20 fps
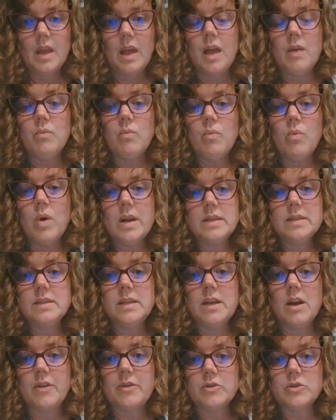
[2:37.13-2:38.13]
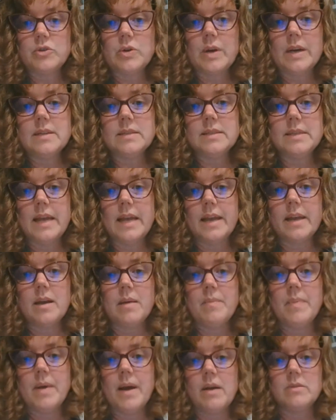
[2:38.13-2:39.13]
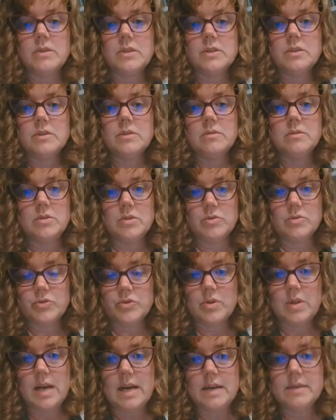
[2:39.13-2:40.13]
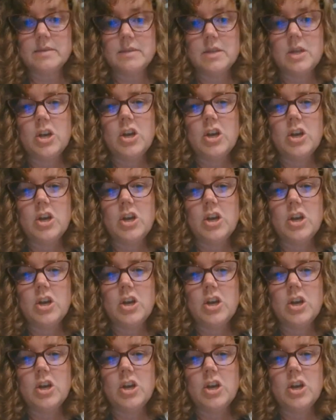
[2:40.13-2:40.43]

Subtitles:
And what is the author trying to say about social class?